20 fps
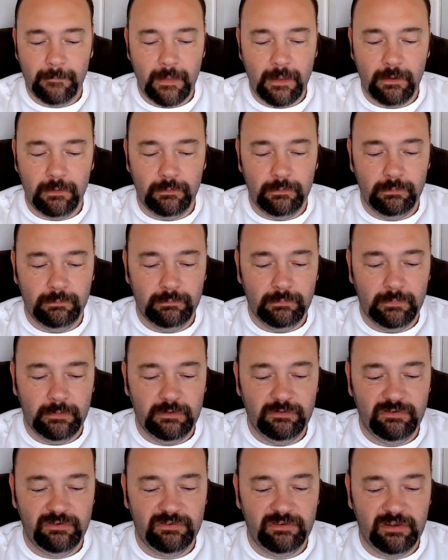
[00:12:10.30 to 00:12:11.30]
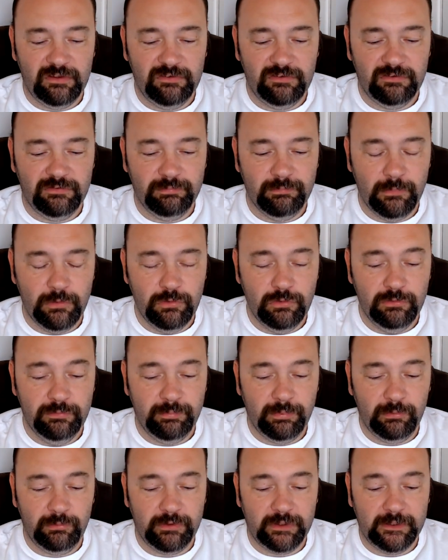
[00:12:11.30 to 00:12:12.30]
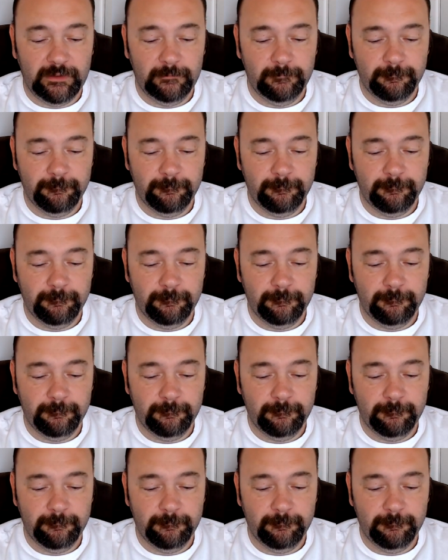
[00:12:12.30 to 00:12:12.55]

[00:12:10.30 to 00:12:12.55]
it just says smooth body. It